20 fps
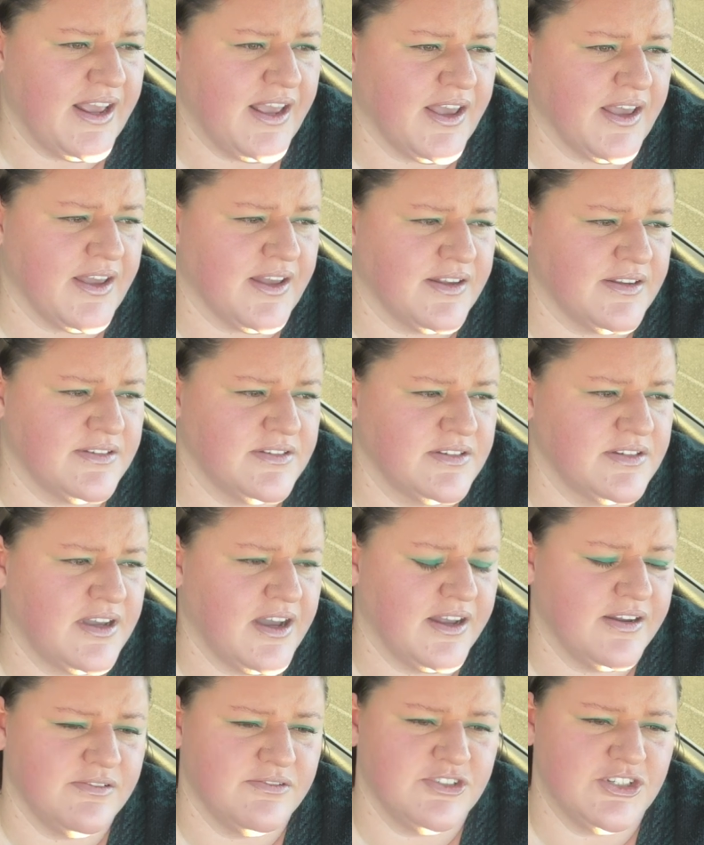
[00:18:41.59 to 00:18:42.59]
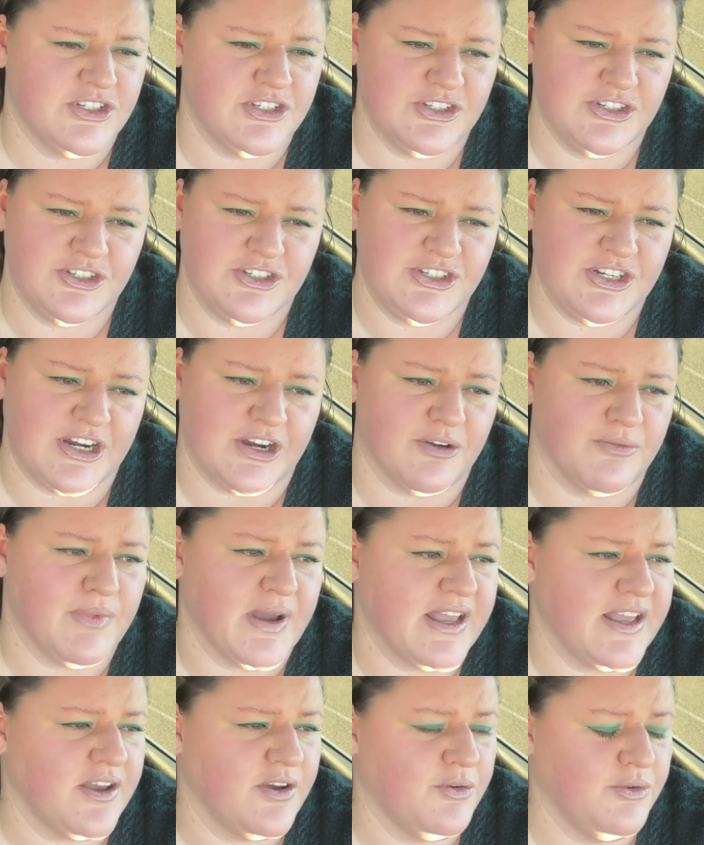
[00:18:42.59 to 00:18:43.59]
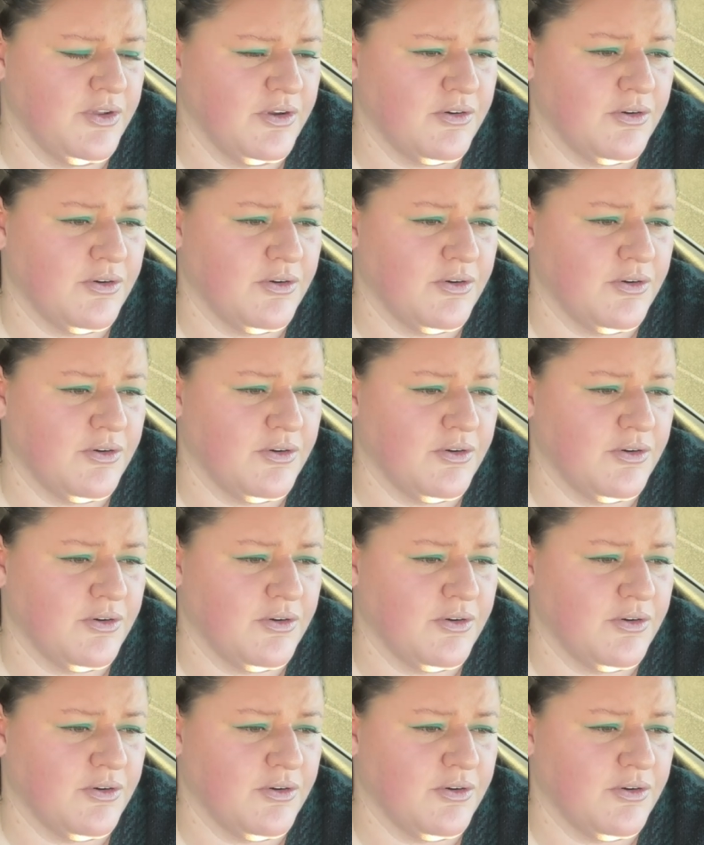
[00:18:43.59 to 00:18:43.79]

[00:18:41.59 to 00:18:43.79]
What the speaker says: and kind of just share my whole